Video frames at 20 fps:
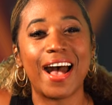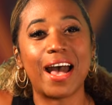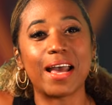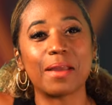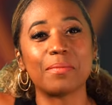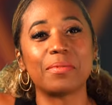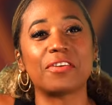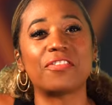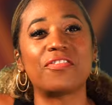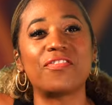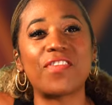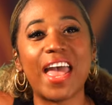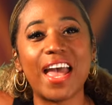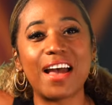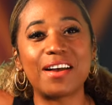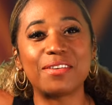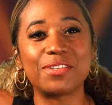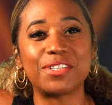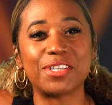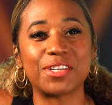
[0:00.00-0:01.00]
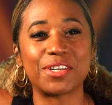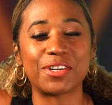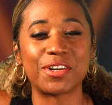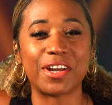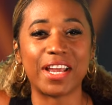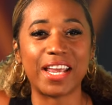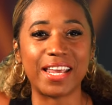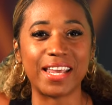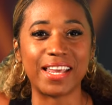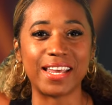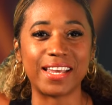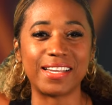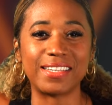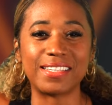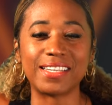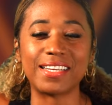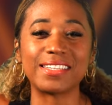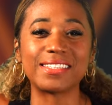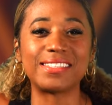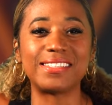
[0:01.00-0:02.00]
i I'm the founder
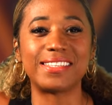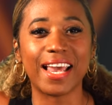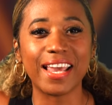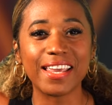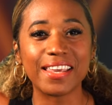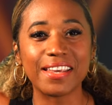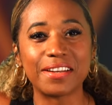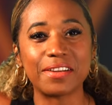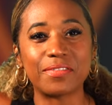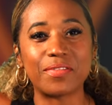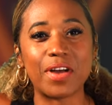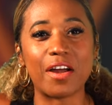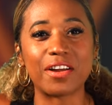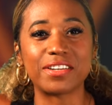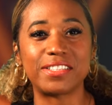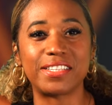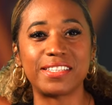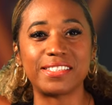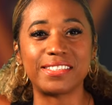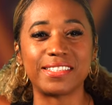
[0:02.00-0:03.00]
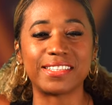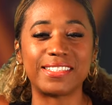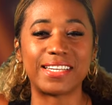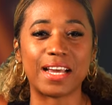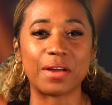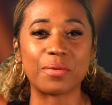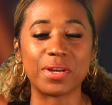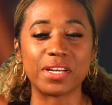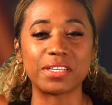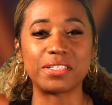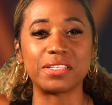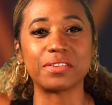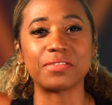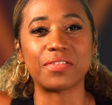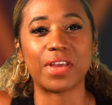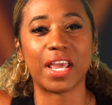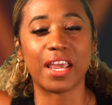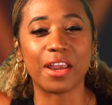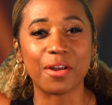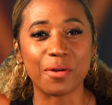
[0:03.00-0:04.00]
and executive artistic director
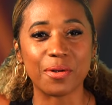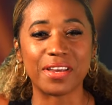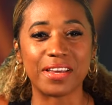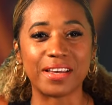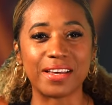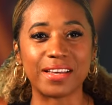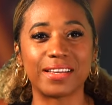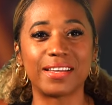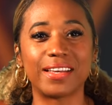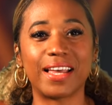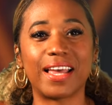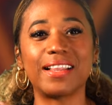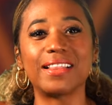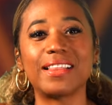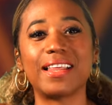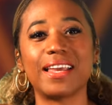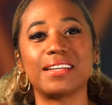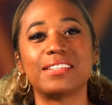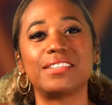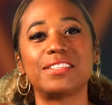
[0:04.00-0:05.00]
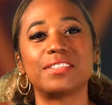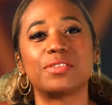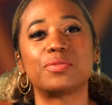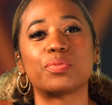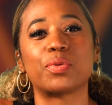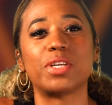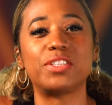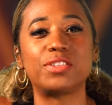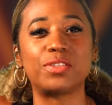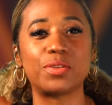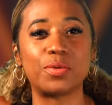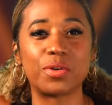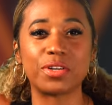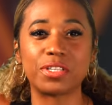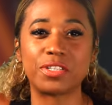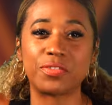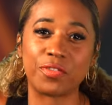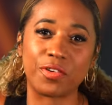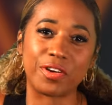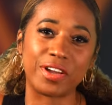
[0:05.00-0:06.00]
of AREA, Atlanta
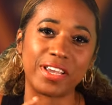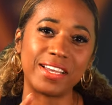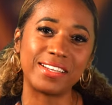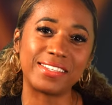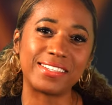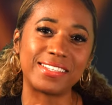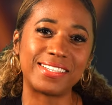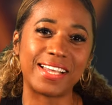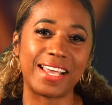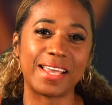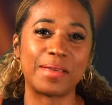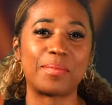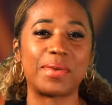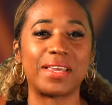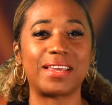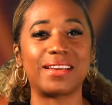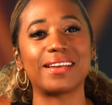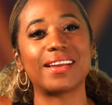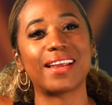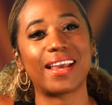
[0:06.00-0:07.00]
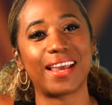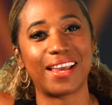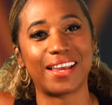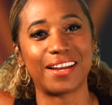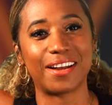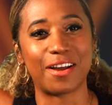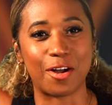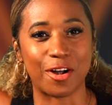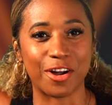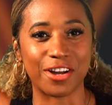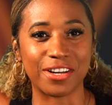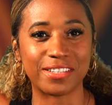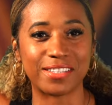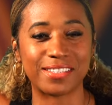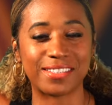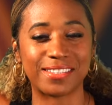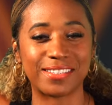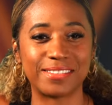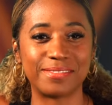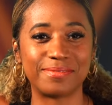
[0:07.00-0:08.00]
resource for entertainment and
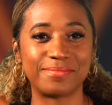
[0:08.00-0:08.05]
arts.